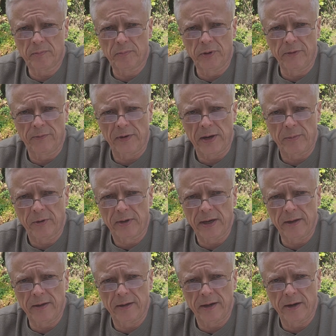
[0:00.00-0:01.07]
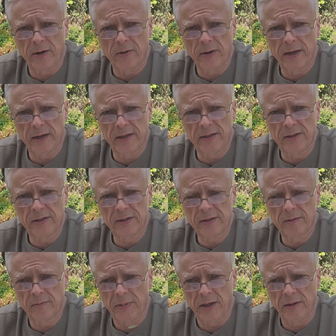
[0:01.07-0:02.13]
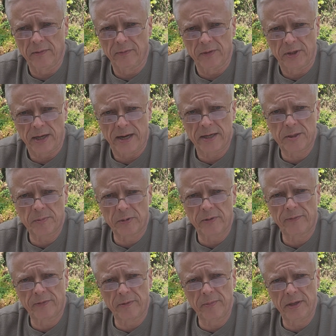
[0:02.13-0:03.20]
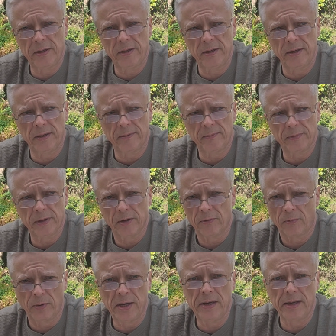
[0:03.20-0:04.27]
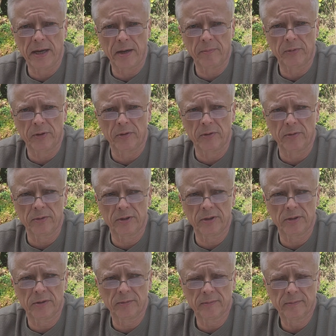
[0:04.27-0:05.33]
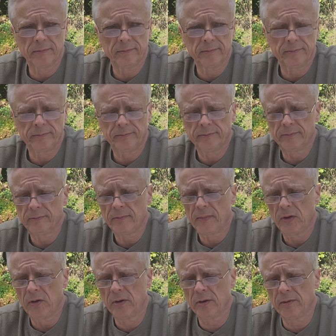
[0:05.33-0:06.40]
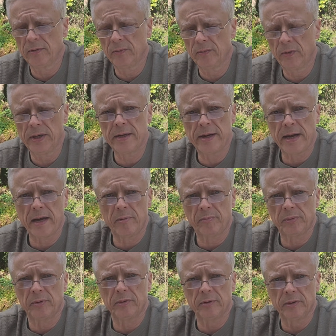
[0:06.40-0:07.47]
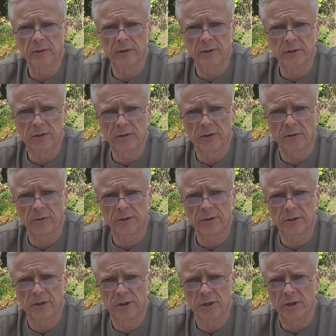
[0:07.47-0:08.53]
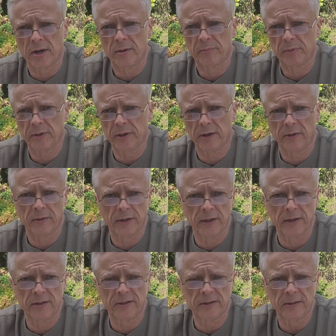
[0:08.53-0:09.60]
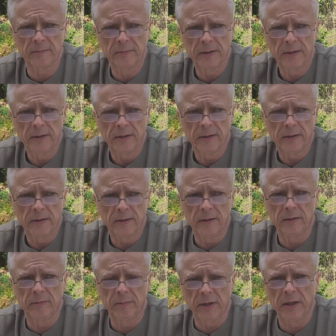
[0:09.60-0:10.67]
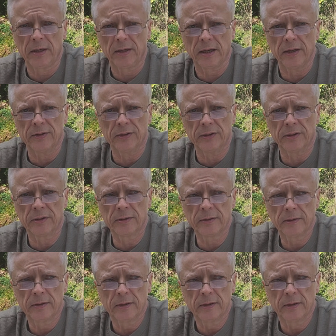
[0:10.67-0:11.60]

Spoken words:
prefabricated arrowheads made of jasper from India and re-nap those. You can re-nap these tourist shop arrowheads in many cases,